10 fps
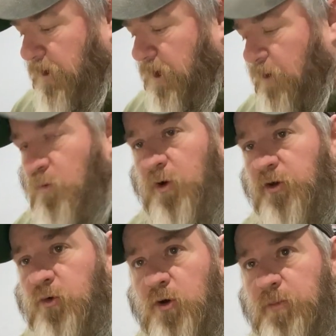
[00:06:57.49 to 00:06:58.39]
a 1
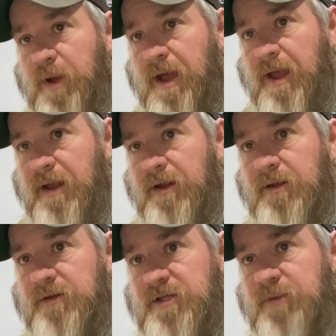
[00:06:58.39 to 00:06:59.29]
quart bag,
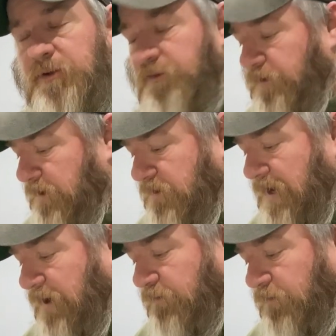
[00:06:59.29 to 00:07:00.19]
typically
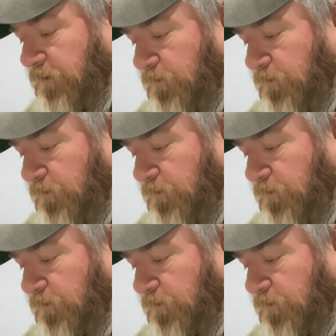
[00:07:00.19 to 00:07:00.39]
1,000 or